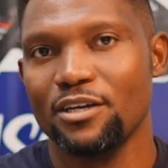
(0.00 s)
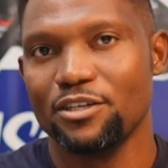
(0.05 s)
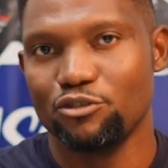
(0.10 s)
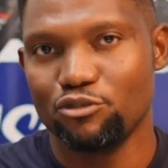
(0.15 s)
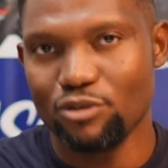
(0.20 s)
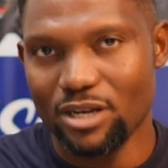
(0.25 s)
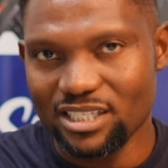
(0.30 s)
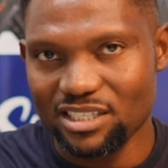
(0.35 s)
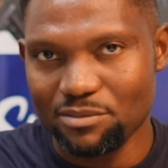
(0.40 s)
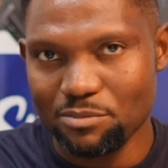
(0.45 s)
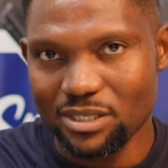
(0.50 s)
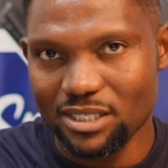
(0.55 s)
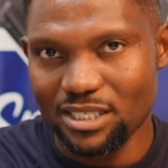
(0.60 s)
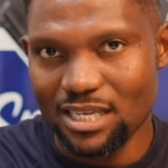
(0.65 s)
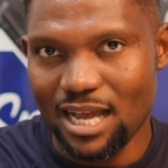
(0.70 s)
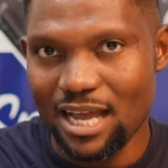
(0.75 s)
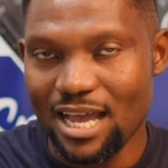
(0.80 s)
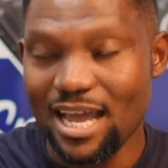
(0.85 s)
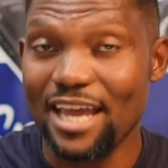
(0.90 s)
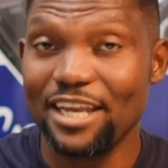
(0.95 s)

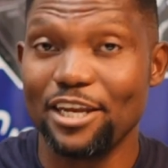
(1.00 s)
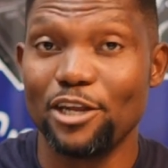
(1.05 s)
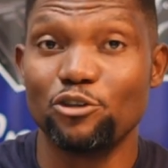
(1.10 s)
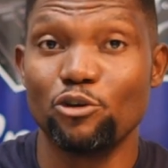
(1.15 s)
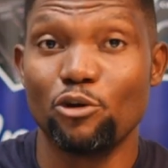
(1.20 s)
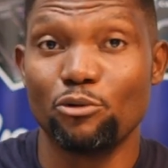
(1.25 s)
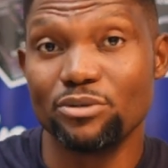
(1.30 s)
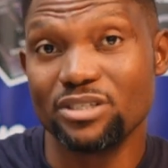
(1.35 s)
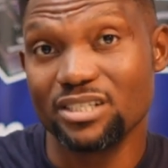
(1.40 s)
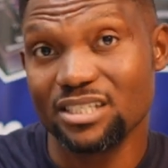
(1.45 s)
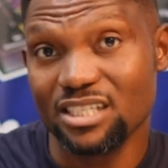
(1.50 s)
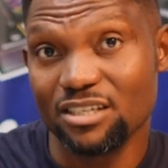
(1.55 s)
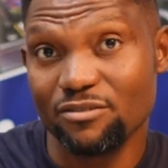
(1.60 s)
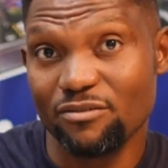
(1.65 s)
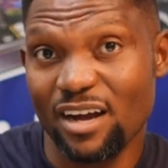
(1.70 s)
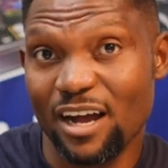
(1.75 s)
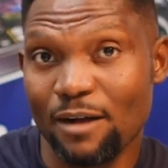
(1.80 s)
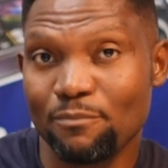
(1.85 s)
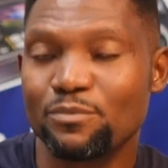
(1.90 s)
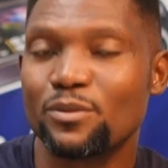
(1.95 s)
transmitter and then your
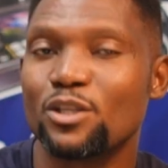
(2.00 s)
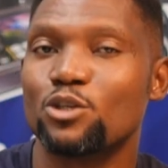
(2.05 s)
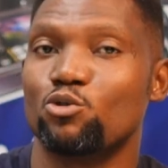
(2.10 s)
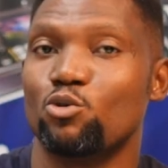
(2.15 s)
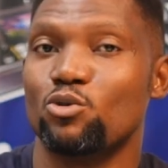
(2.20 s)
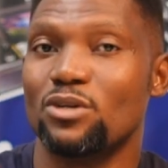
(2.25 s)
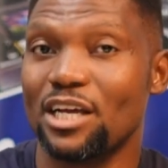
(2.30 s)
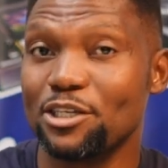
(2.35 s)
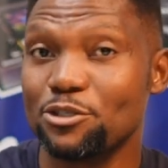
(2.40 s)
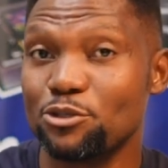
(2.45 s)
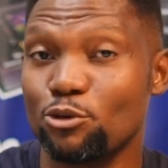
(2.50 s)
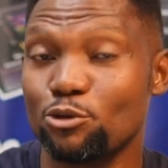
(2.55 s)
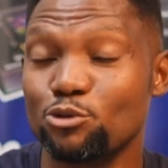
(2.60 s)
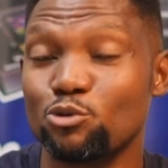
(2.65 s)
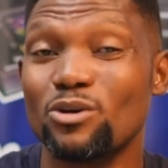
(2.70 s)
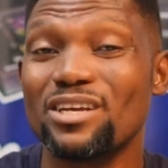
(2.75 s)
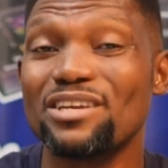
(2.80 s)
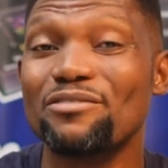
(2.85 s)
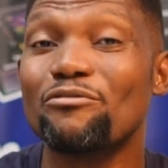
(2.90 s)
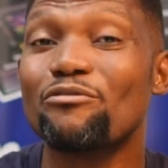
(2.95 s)
receiver. So that should
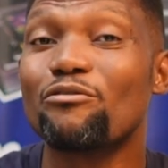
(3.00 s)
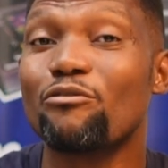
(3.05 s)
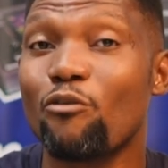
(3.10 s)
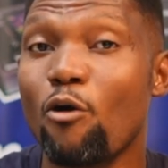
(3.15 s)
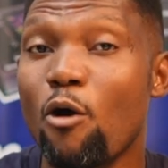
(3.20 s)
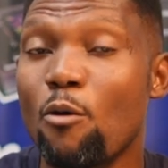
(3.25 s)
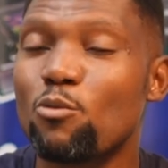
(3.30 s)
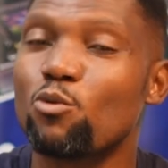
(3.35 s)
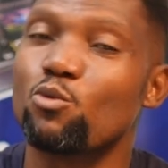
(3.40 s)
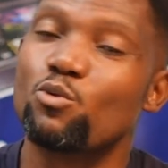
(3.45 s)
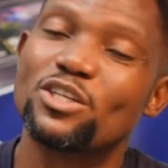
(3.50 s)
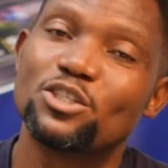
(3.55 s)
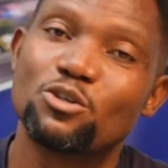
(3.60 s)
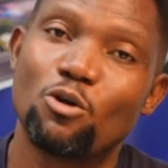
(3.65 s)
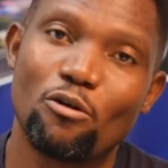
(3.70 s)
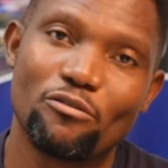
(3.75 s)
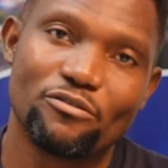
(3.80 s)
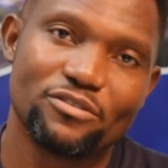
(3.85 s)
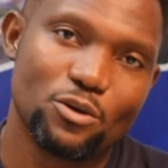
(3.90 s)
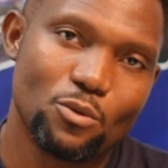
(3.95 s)
also inform which
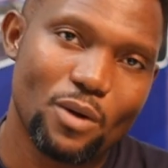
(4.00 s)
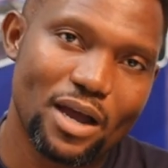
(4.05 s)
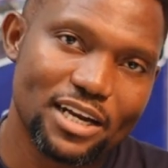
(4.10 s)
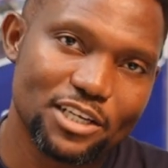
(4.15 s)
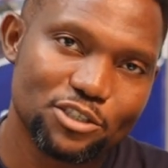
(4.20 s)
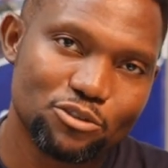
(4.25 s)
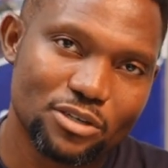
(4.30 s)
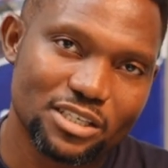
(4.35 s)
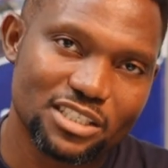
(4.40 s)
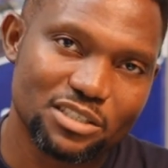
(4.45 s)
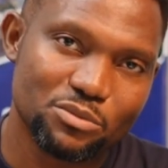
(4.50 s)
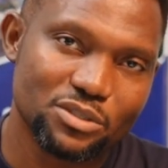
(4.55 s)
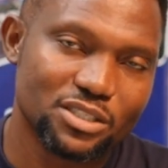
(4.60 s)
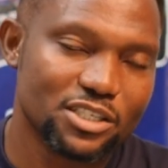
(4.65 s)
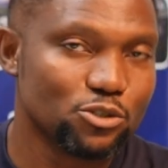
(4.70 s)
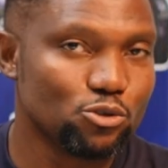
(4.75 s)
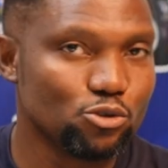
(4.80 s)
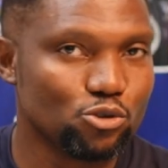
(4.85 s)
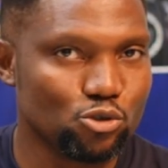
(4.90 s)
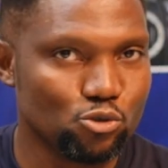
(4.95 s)
of the wireless
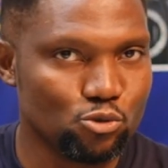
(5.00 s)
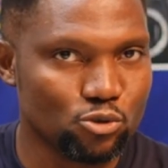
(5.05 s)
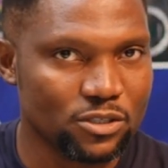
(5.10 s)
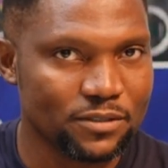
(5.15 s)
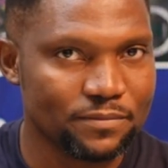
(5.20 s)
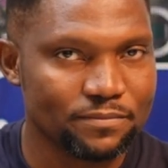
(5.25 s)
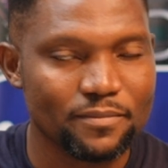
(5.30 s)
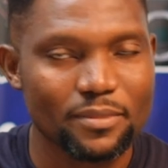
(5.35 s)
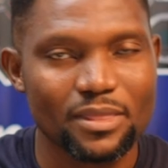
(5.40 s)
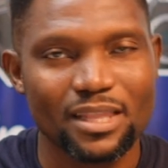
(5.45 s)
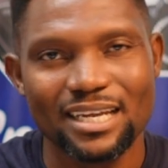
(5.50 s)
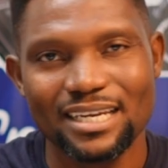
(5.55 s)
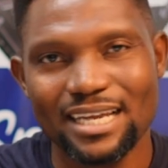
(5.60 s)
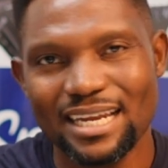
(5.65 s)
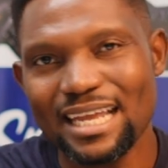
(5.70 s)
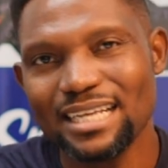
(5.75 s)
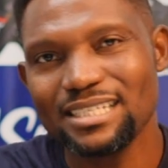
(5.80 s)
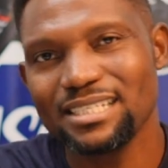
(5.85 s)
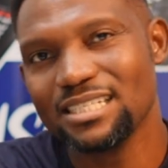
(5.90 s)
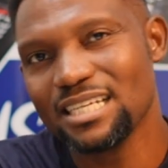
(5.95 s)
transmitters you choose. The
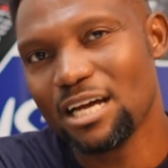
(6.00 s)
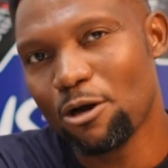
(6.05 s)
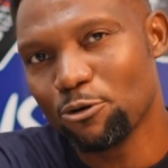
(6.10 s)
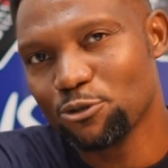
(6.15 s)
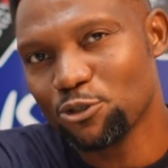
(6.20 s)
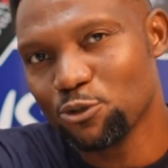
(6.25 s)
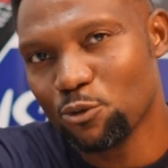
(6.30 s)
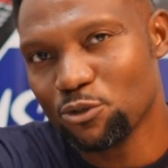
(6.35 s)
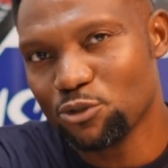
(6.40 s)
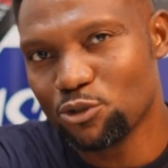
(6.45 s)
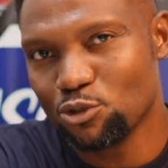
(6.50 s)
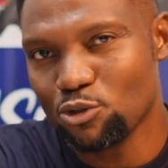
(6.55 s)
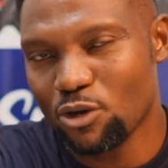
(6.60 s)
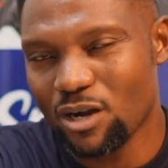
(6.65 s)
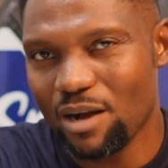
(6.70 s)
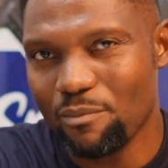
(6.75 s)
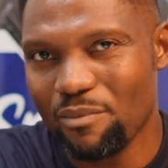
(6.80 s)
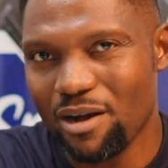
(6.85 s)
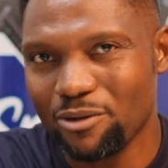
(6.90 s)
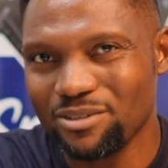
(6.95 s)
next thing I also want to
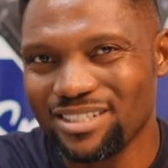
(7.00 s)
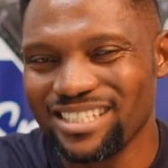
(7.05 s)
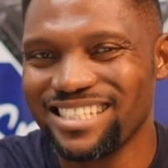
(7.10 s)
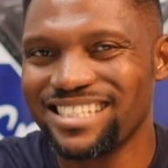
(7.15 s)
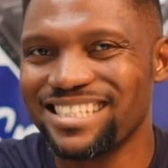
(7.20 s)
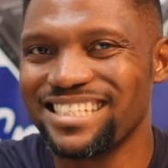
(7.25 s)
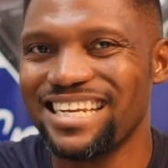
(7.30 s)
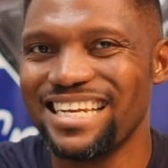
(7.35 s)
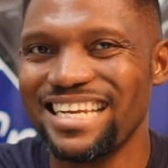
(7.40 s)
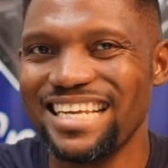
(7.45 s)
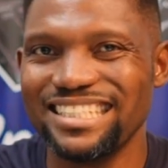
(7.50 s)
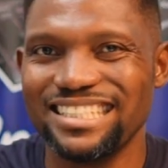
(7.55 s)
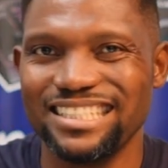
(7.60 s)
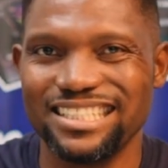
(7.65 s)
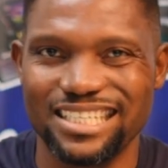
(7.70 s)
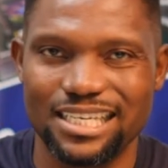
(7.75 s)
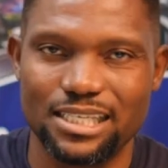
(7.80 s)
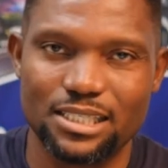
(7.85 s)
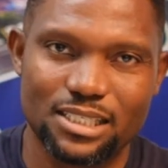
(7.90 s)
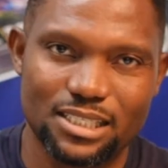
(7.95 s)
talk about is
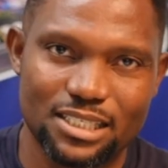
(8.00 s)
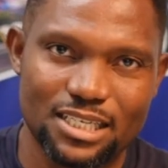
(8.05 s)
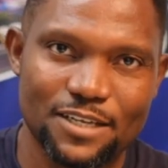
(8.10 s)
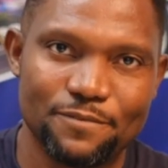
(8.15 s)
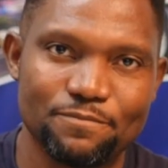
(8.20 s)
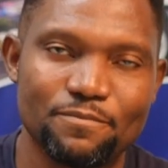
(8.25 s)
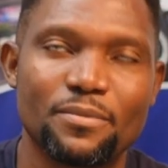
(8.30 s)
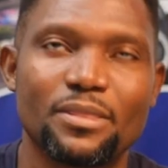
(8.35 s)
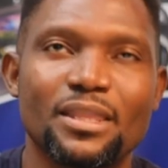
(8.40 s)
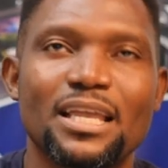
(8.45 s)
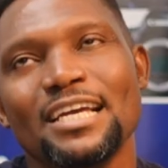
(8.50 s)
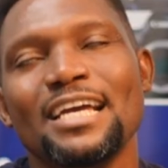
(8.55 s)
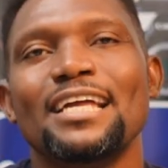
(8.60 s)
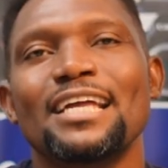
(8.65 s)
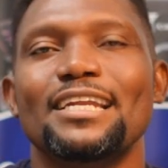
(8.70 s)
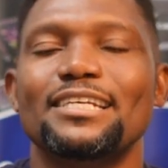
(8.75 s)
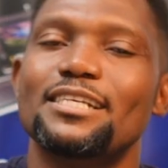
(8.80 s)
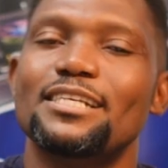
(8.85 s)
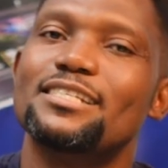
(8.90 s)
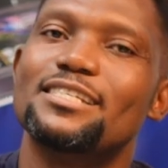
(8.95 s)
latency.
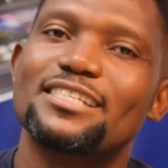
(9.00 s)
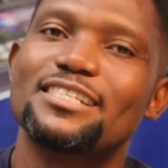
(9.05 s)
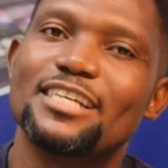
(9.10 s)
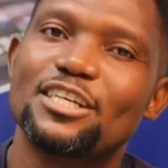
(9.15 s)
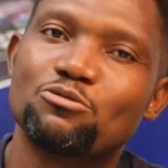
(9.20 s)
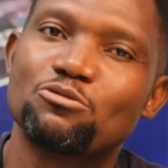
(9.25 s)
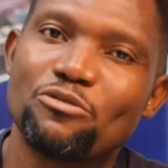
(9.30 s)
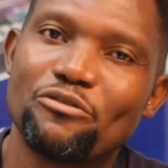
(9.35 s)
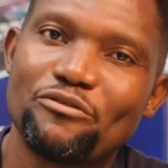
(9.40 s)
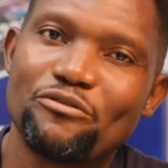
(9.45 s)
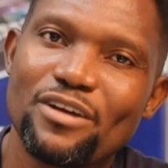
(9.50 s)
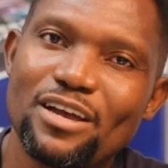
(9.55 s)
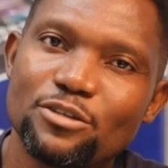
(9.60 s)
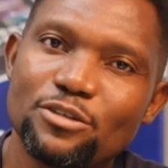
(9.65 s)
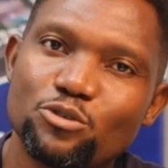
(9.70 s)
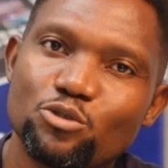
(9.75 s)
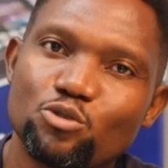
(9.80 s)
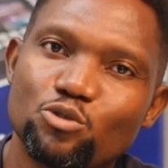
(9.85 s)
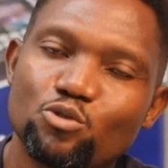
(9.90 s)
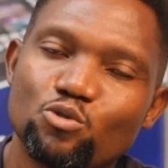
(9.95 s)
Latency just
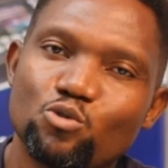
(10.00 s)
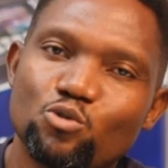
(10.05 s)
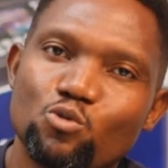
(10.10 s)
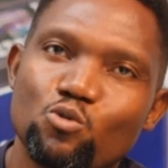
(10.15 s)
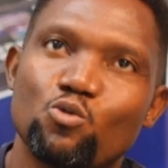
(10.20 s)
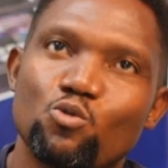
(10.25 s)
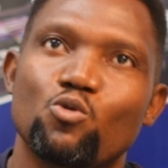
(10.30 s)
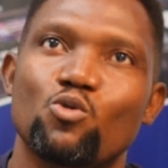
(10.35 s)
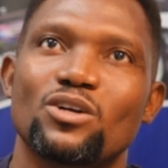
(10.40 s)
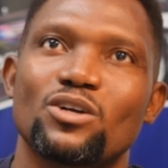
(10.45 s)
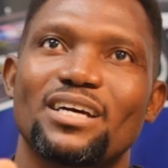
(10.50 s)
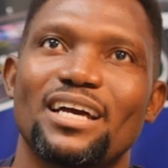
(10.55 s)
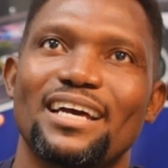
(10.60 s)
refers to